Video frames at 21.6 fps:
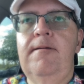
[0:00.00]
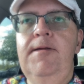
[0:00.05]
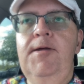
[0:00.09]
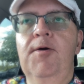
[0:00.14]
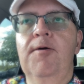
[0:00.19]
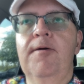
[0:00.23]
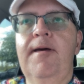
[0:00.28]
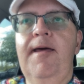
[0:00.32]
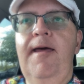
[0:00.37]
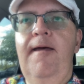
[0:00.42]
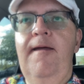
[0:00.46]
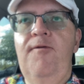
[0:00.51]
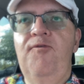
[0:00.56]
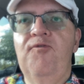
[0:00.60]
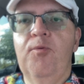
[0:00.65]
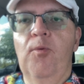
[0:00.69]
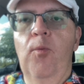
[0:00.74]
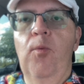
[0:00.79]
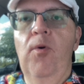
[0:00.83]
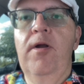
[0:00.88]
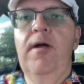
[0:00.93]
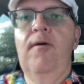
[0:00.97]
Your kids
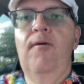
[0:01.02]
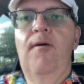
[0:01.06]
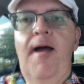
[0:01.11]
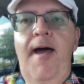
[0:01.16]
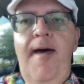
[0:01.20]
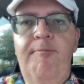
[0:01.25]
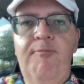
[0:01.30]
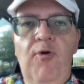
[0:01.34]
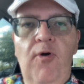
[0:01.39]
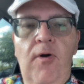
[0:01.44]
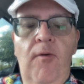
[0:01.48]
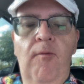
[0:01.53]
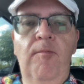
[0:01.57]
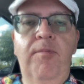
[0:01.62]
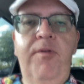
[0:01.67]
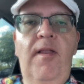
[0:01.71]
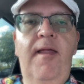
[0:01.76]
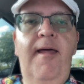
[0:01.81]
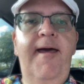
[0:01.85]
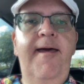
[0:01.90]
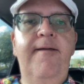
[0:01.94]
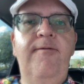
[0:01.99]
will want to grab their own
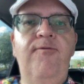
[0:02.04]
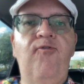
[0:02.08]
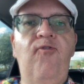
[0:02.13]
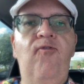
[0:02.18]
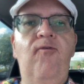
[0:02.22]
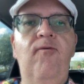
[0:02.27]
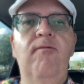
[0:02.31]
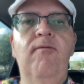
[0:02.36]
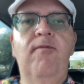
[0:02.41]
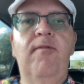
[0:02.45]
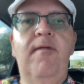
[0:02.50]
plates,